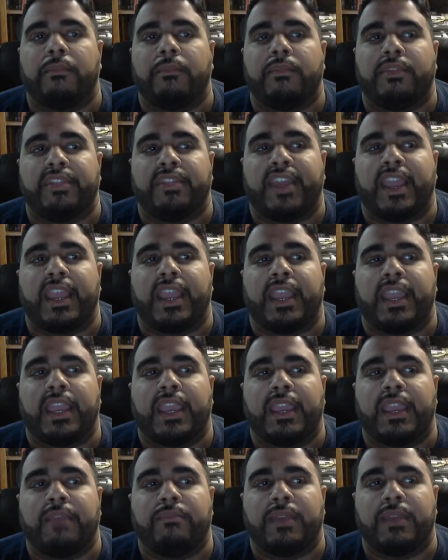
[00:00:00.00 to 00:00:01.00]

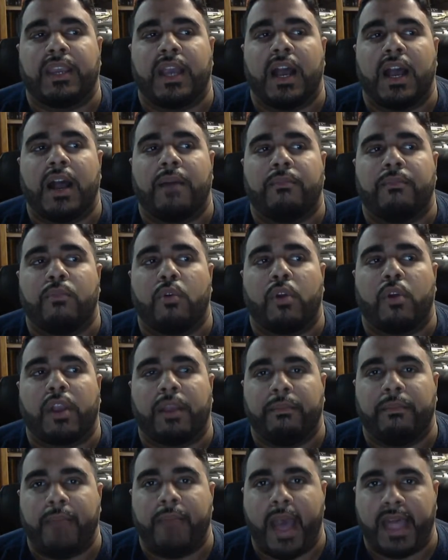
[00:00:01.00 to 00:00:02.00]
they become more
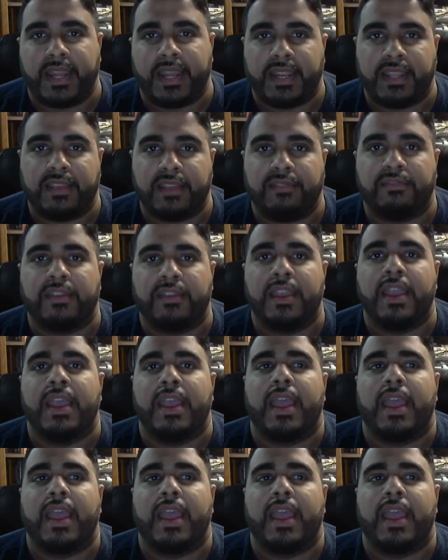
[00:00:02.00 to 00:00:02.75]
competitive,